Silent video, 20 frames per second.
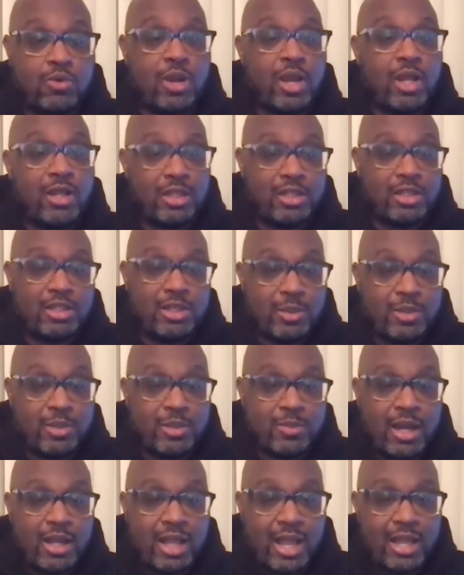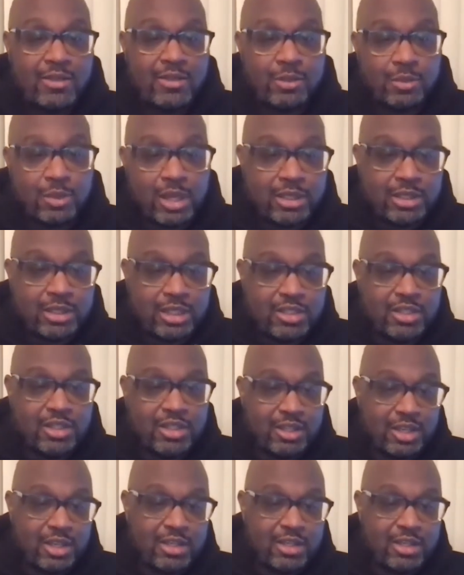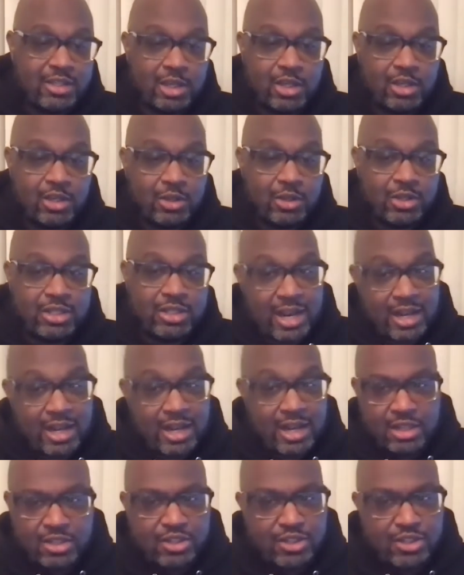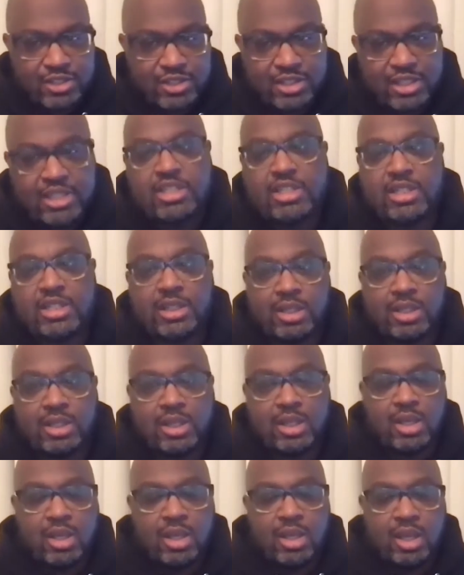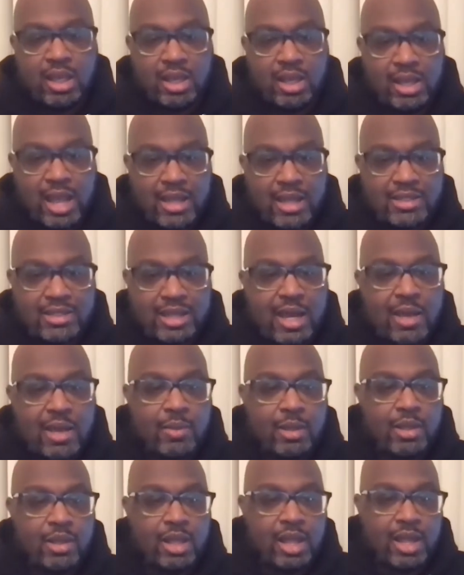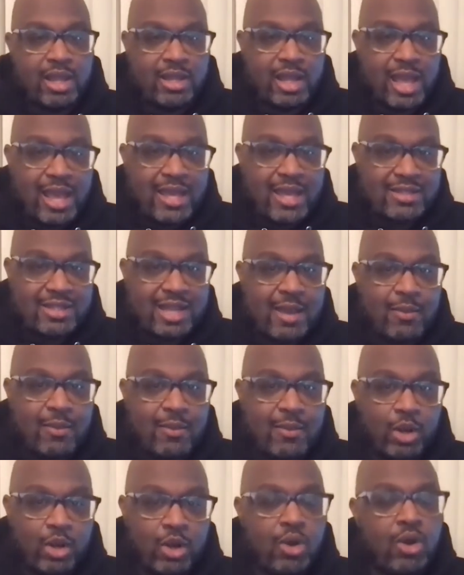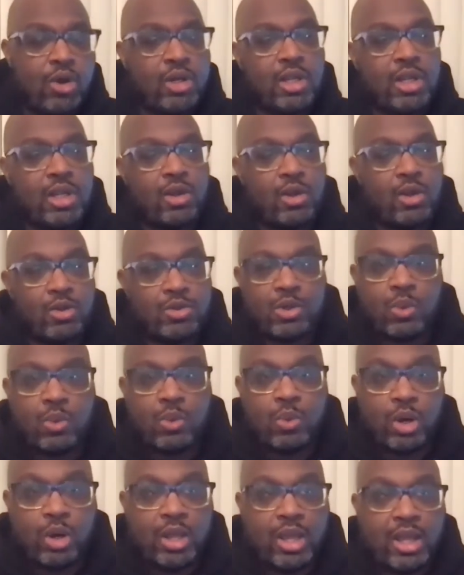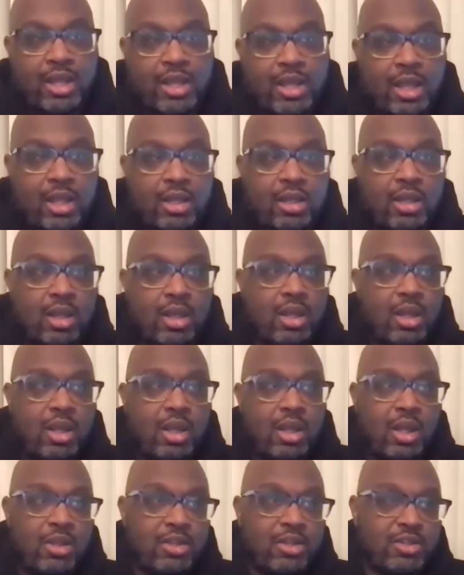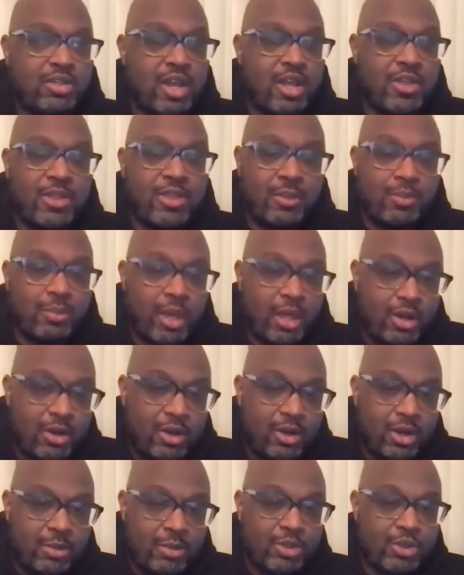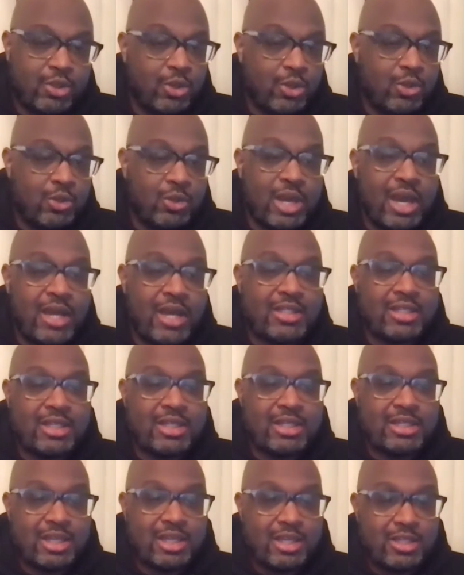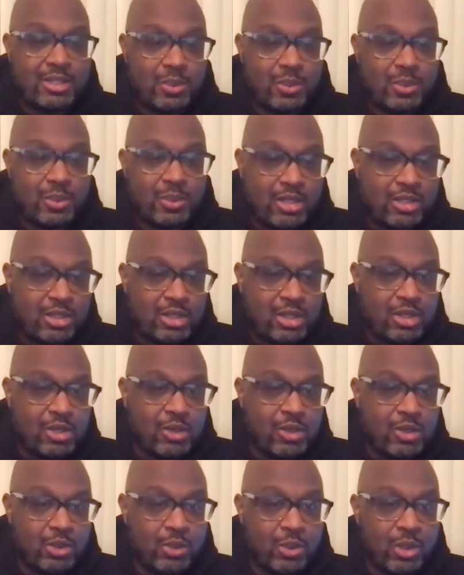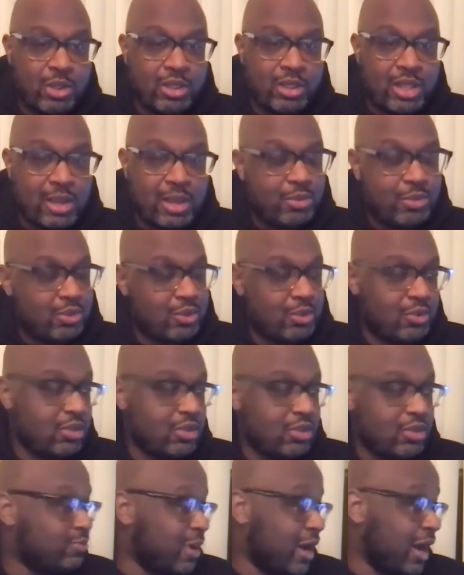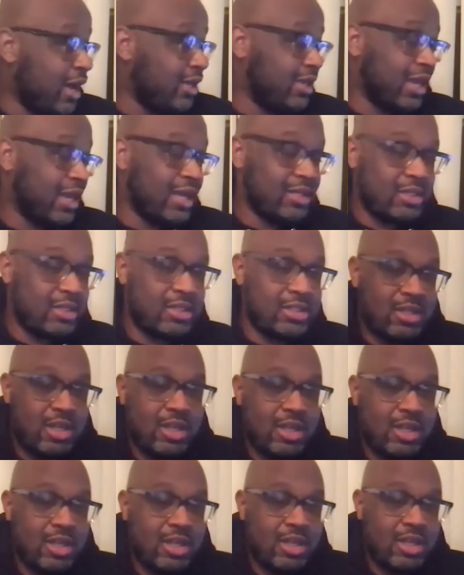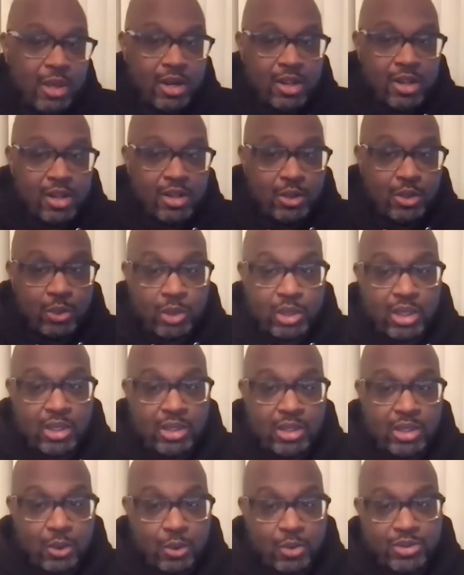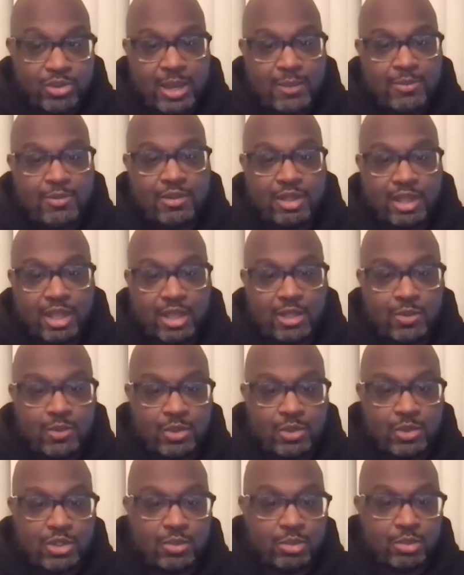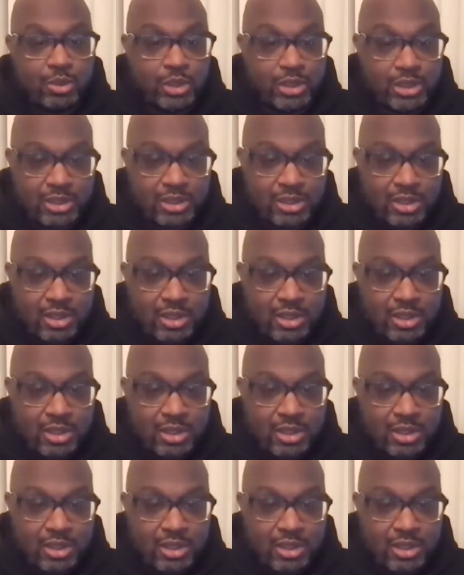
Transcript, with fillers: right? The gym is my classroom. Like these are things that you know, there's a lot of things that you're teaching in that time and and as time went on and also work and then there's nothing better, and I'm sure you guys can attest to it as you know doing the episodes of this podcast. there's nothing better than doing those types of things with your boys,